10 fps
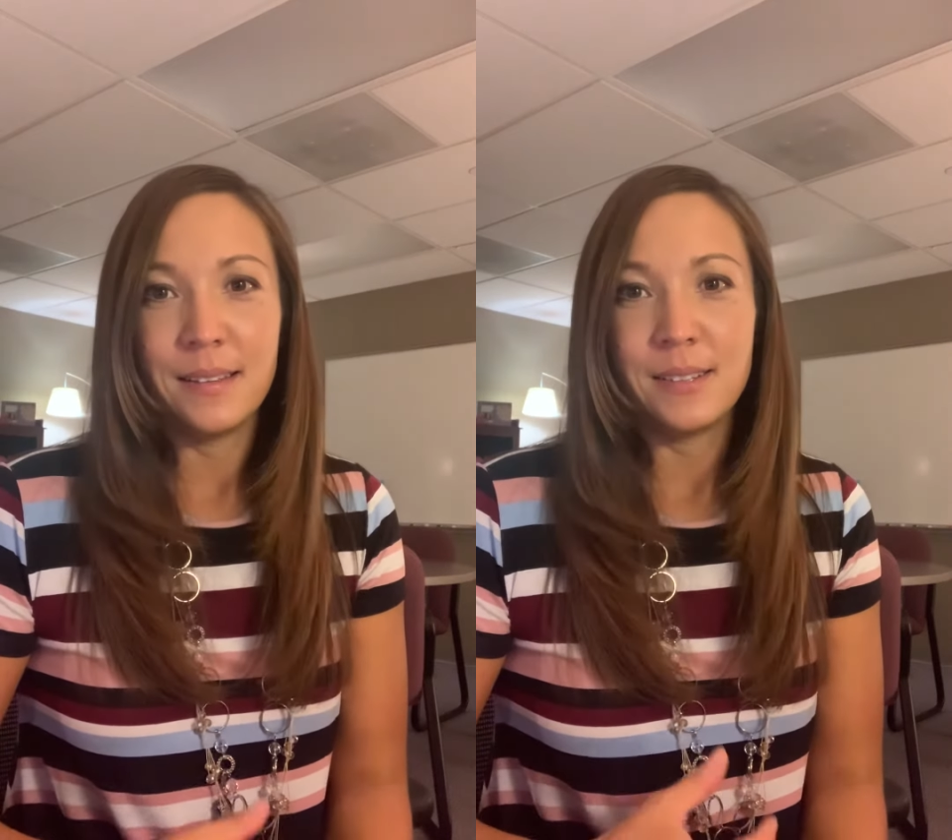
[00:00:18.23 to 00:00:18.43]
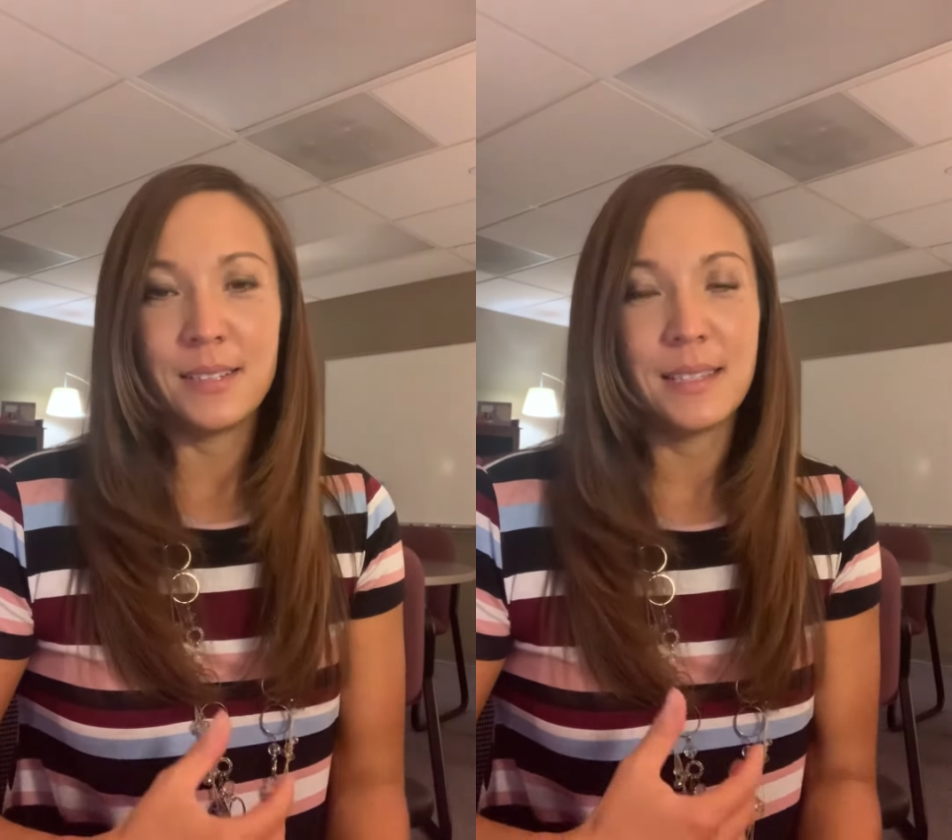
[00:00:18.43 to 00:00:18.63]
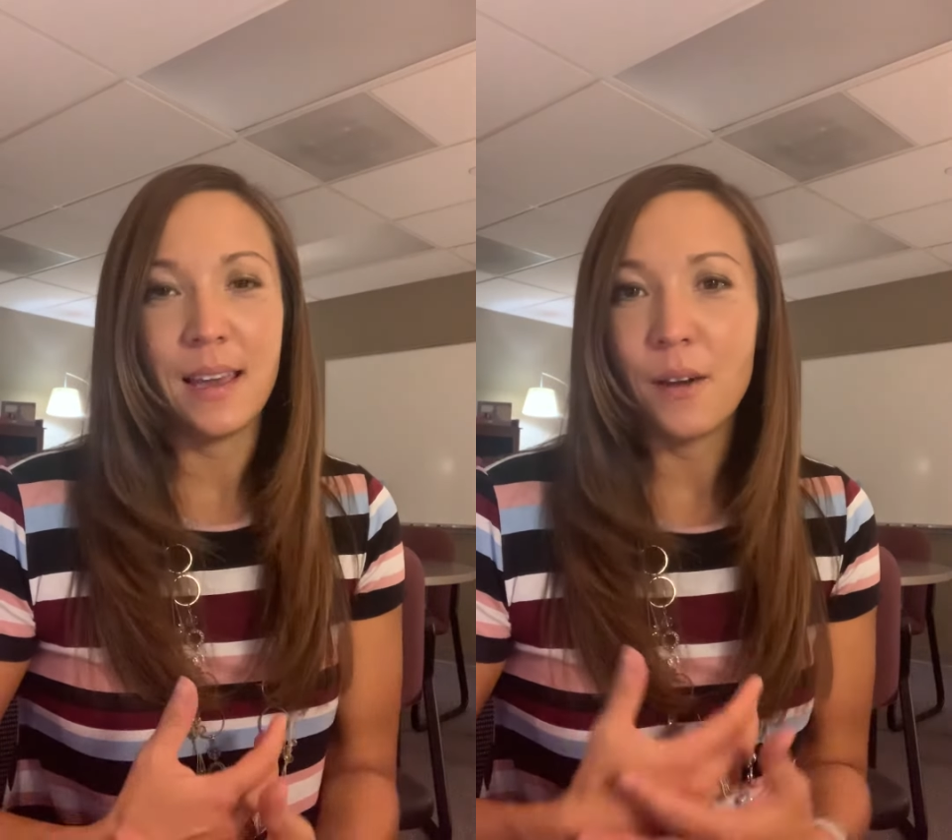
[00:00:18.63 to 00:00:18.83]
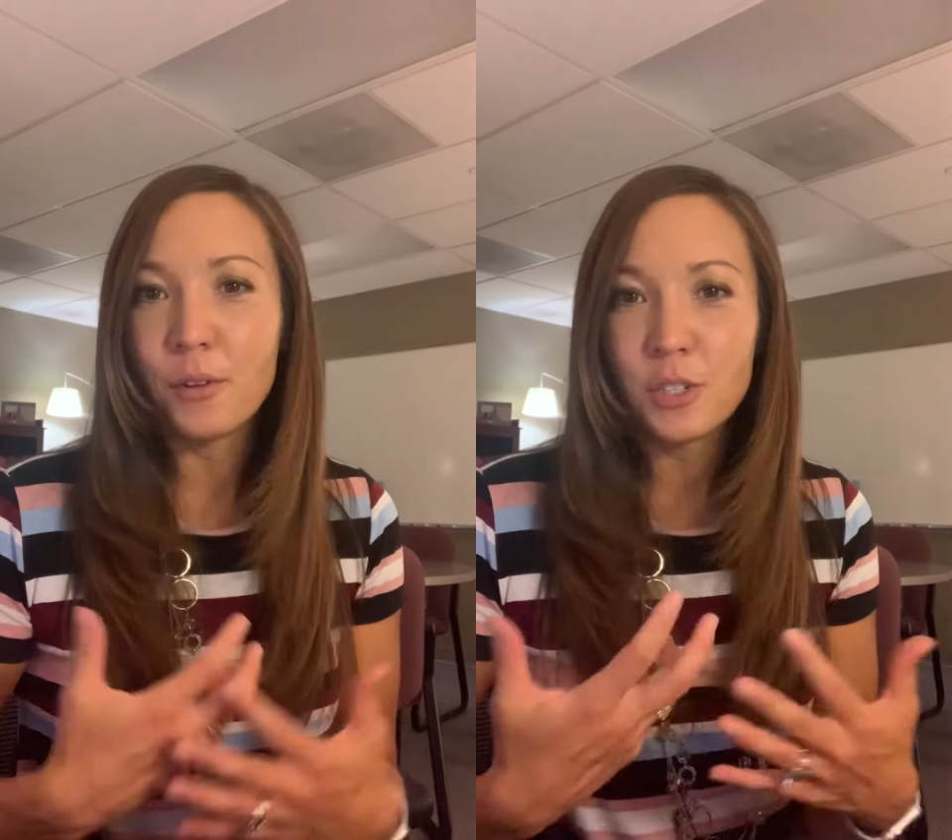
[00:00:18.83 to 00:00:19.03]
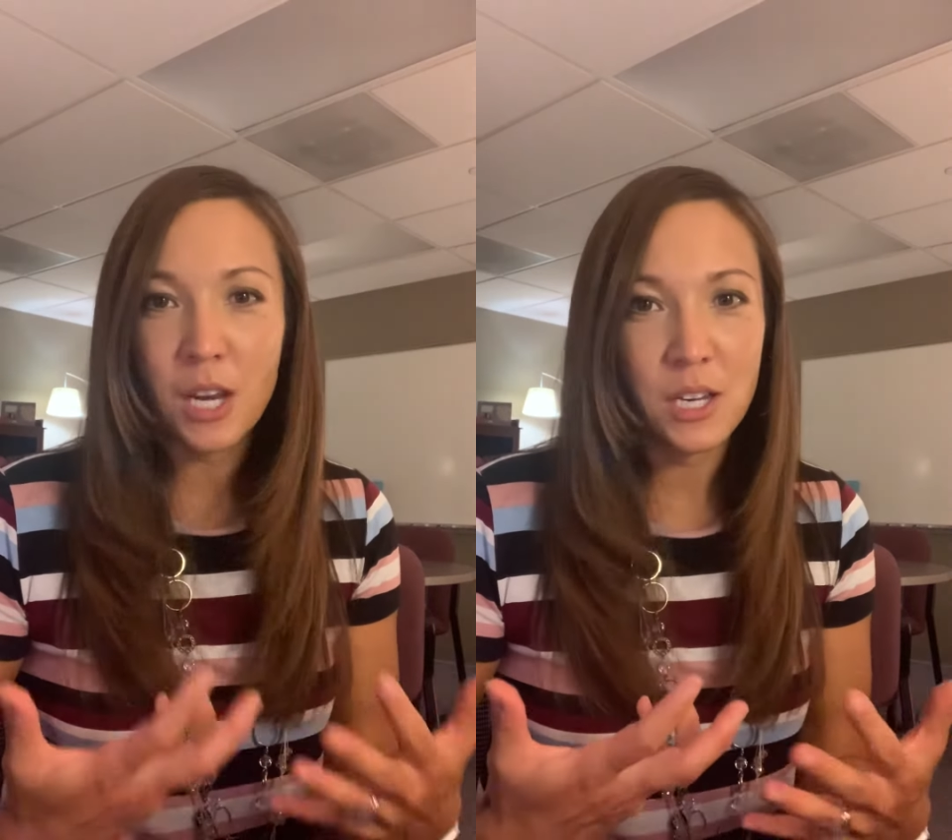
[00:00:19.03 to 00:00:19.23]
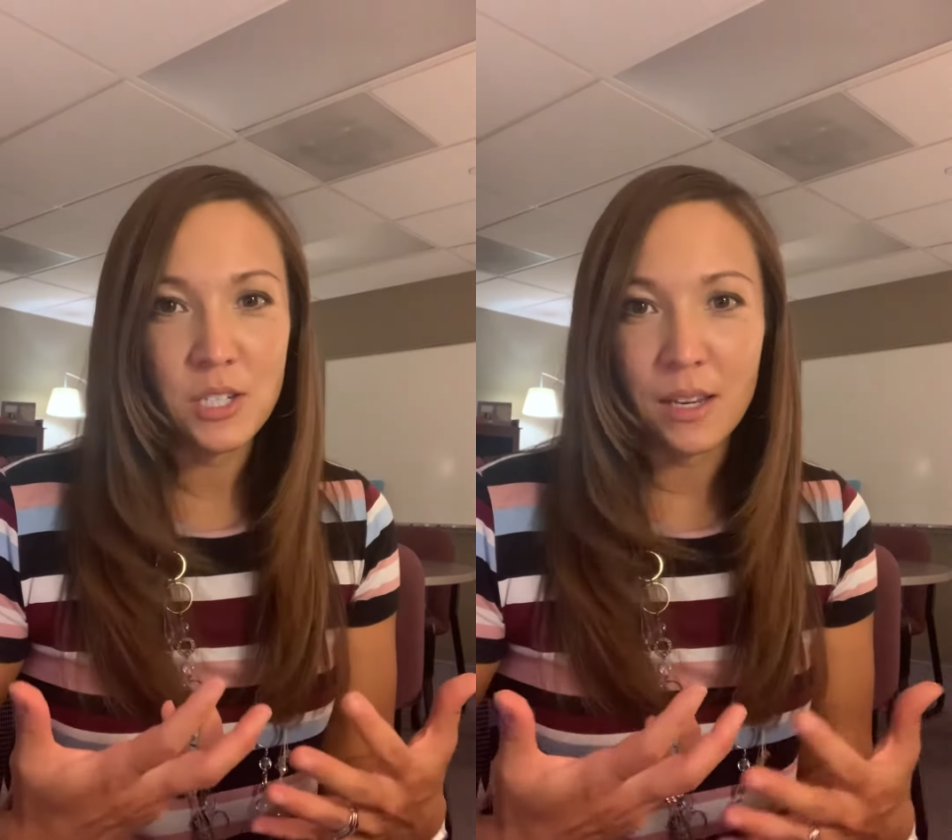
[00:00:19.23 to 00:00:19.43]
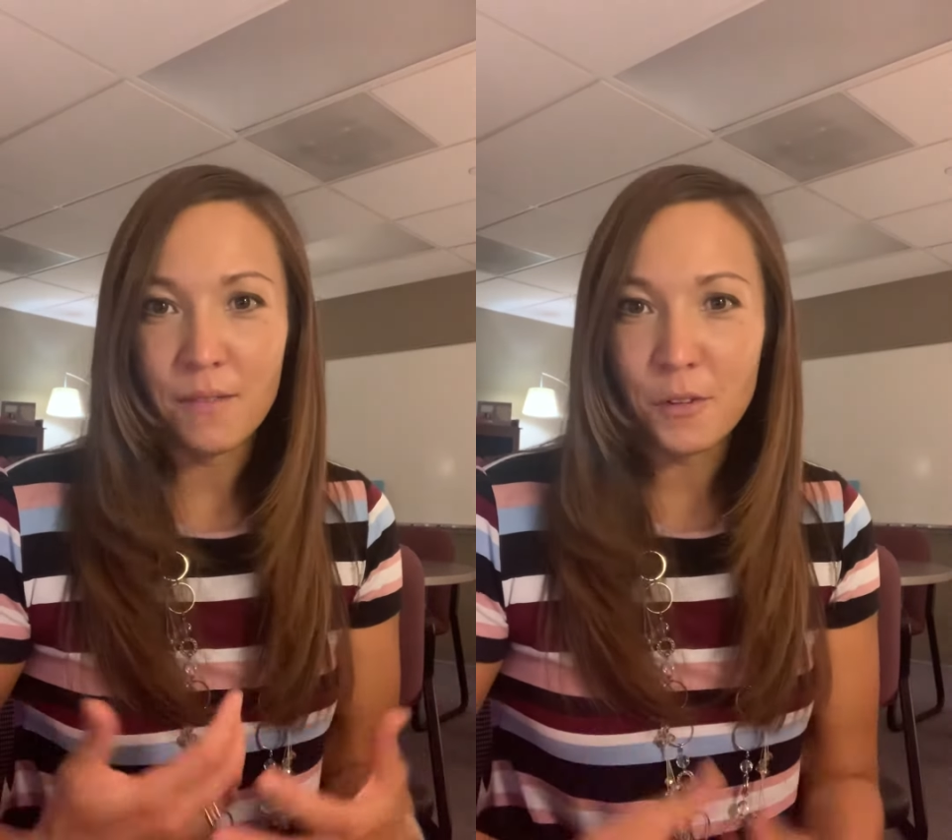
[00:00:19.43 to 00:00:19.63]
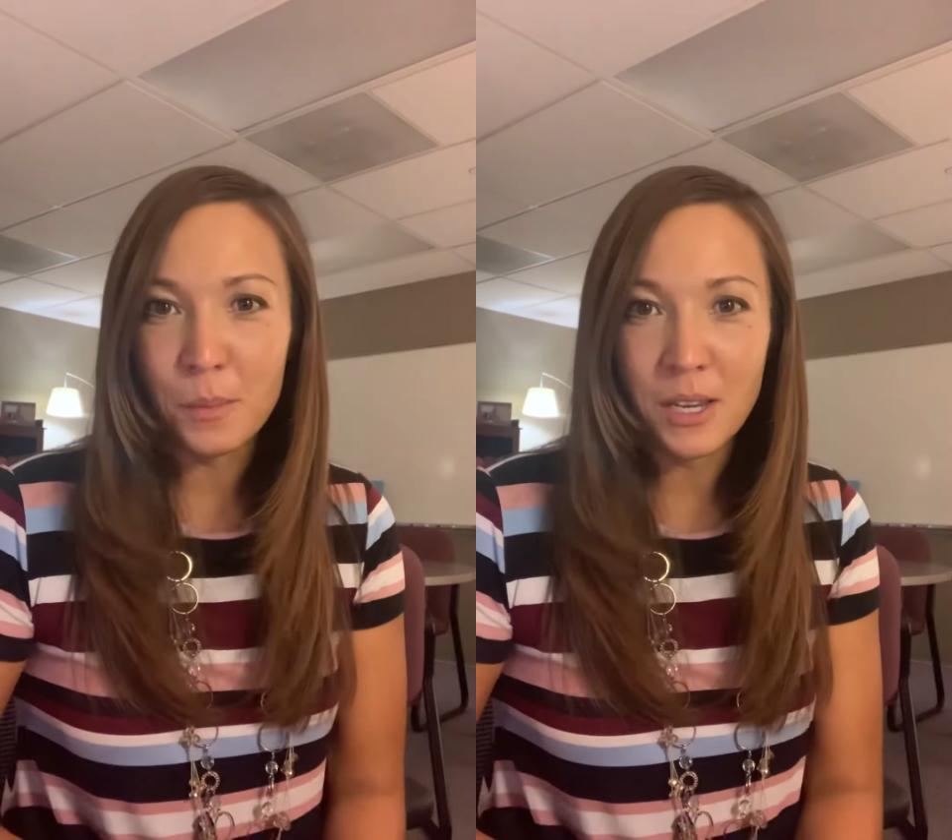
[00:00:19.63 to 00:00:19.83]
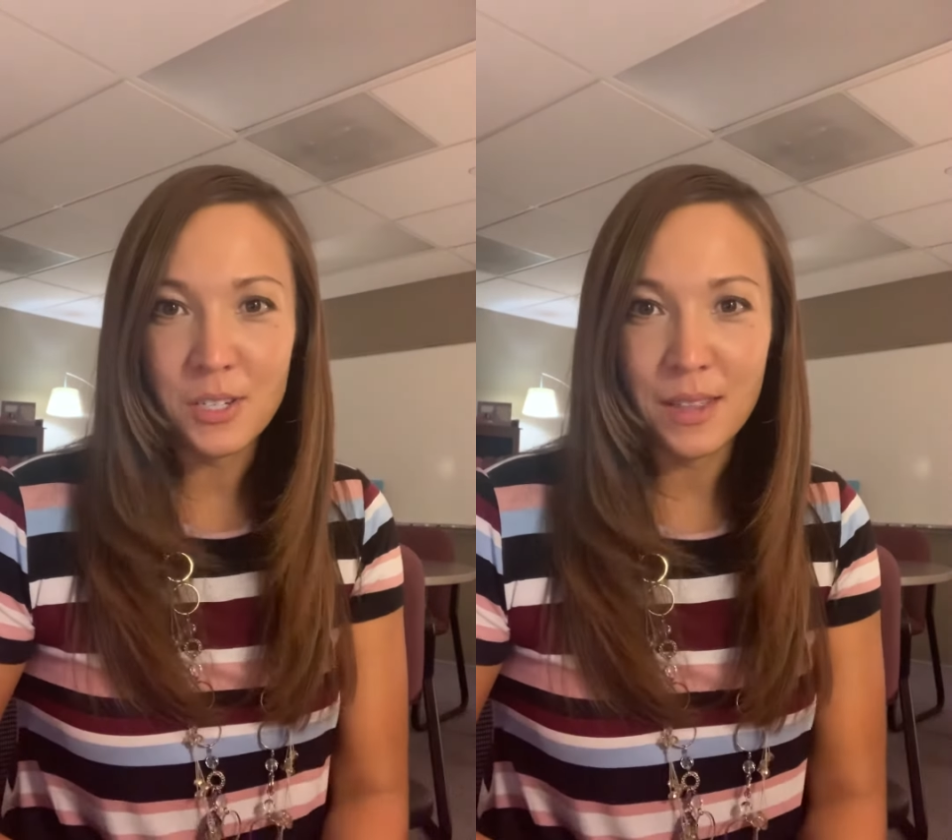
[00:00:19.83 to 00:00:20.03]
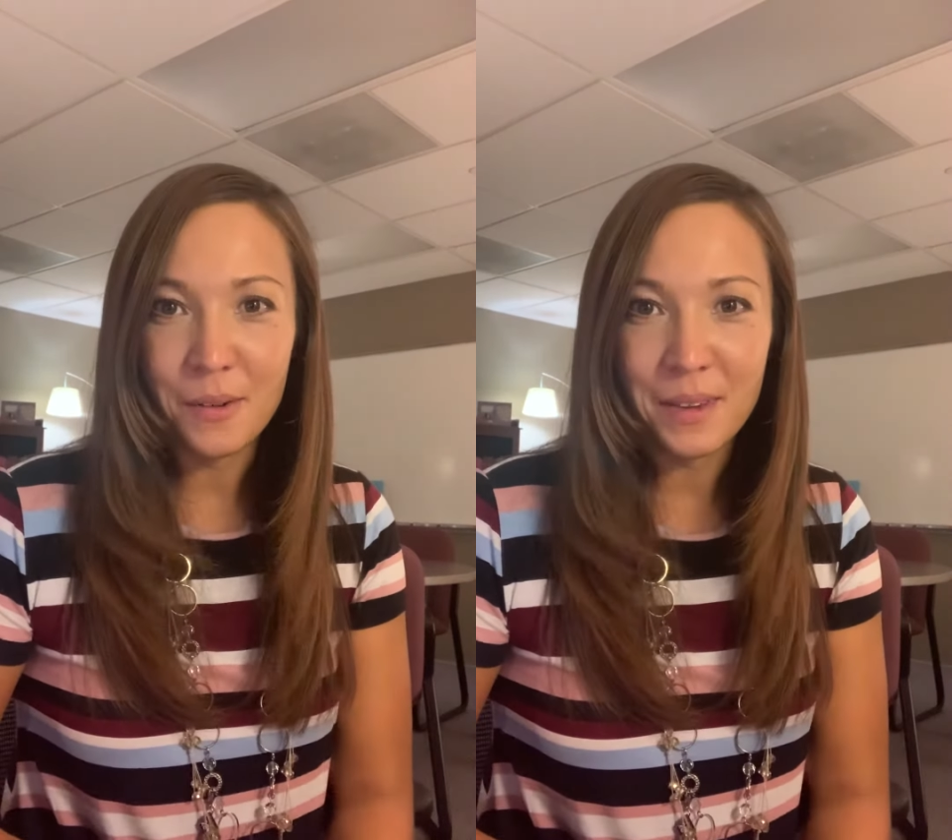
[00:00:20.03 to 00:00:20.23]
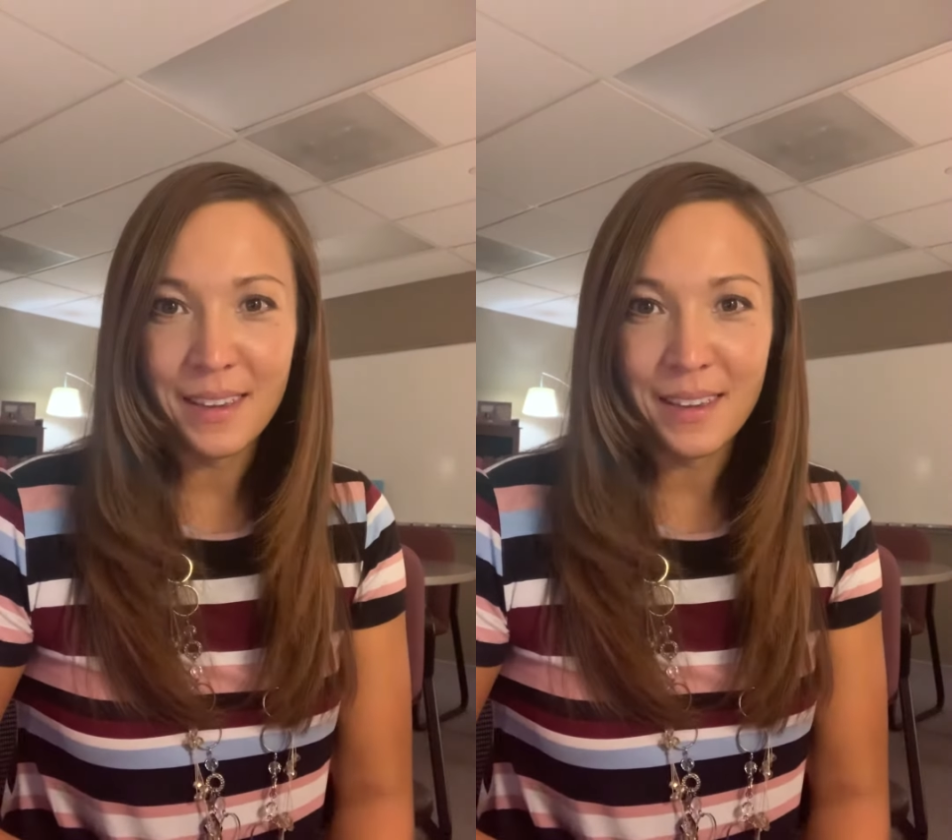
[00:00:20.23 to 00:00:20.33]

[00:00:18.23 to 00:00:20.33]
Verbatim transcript: just the ever-changing information that we